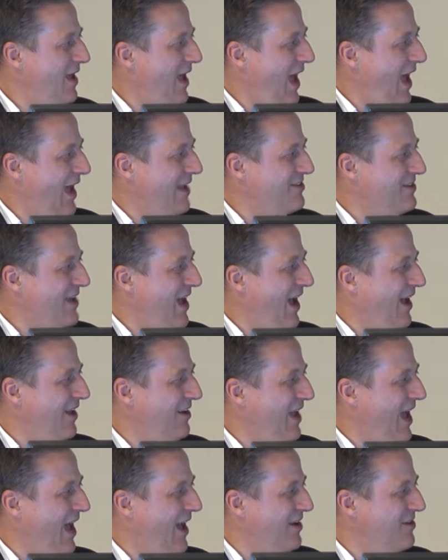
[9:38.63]

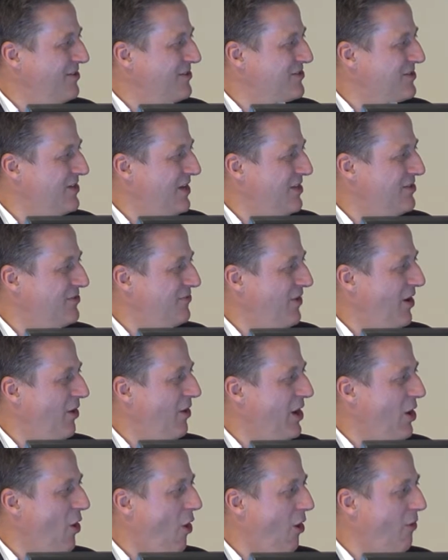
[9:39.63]
at its
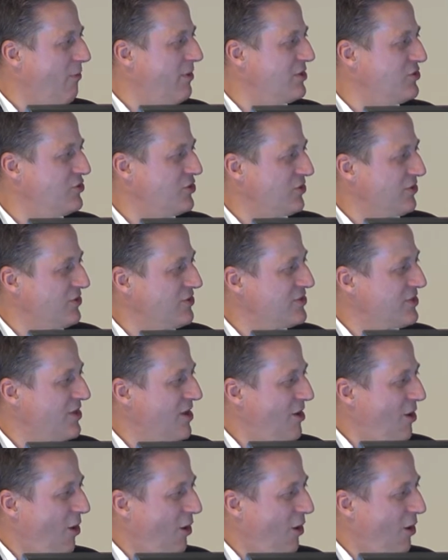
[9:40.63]
very origins.